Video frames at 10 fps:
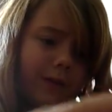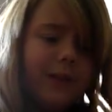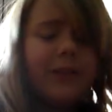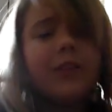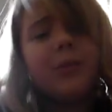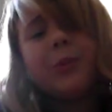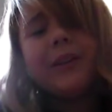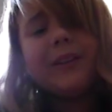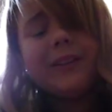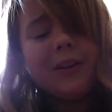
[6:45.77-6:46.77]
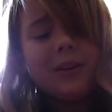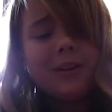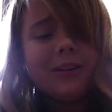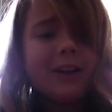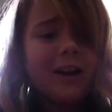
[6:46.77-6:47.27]
This is really
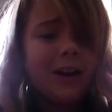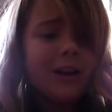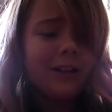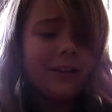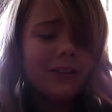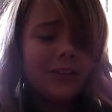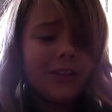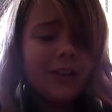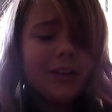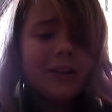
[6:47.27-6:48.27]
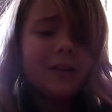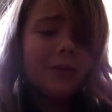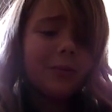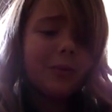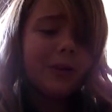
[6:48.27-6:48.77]
hard, guys
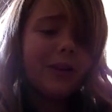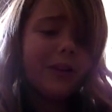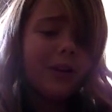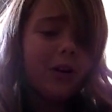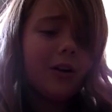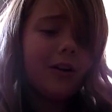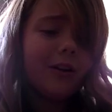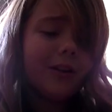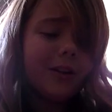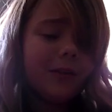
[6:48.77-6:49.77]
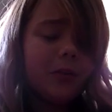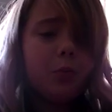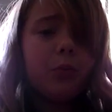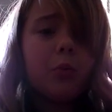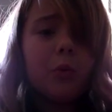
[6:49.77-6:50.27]
really hard. If
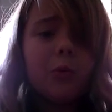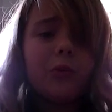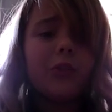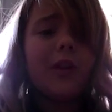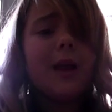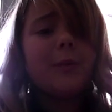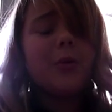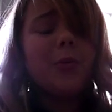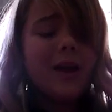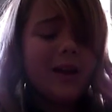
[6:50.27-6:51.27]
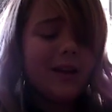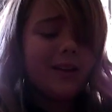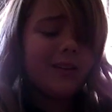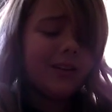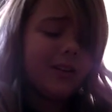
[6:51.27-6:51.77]
you pull slime
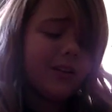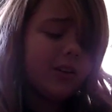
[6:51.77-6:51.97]
away,